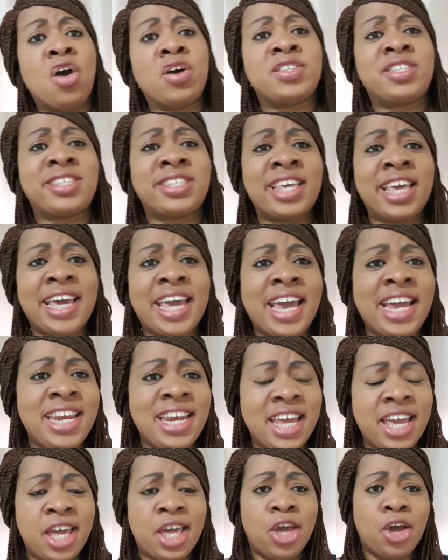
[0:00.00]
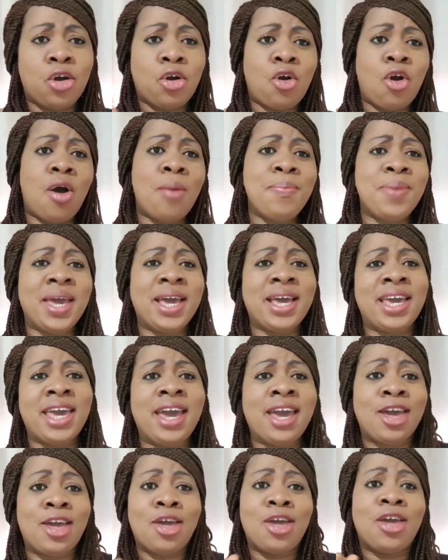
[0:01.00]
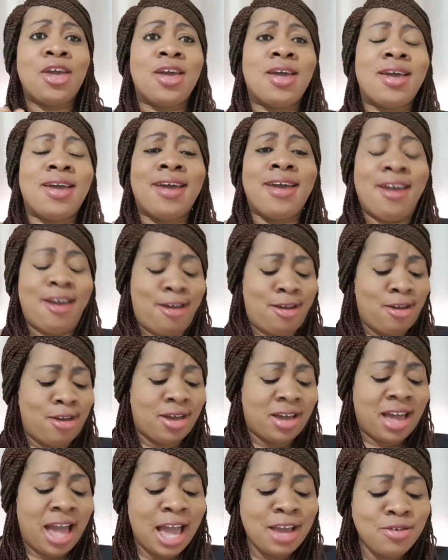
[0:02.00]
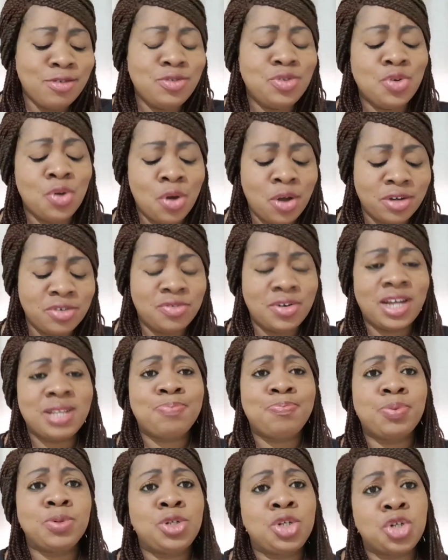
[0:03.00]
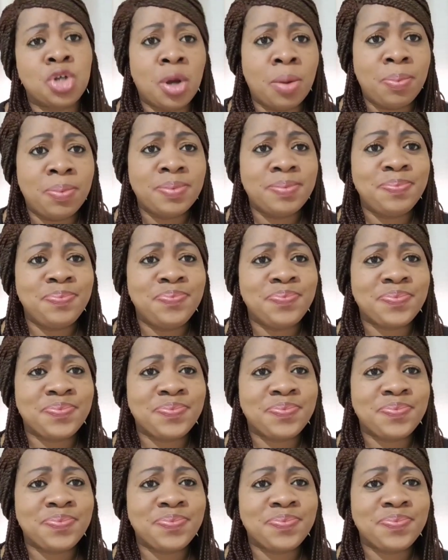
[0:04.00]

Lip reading: Or singing, come again. Can you do 100 push-up?